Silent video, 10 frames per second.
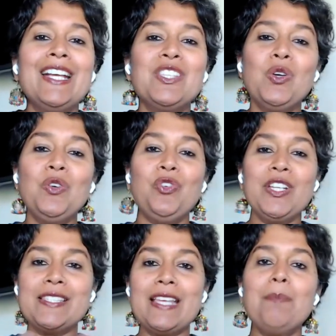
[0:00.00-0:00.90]
So for
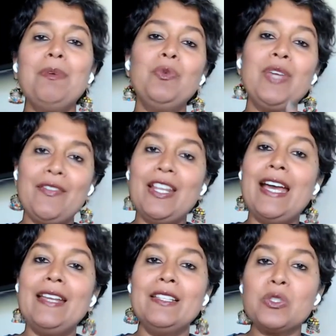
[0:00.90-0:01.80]
example, we have an
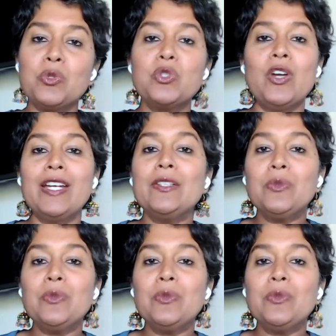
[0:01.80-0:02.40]
analyst who joined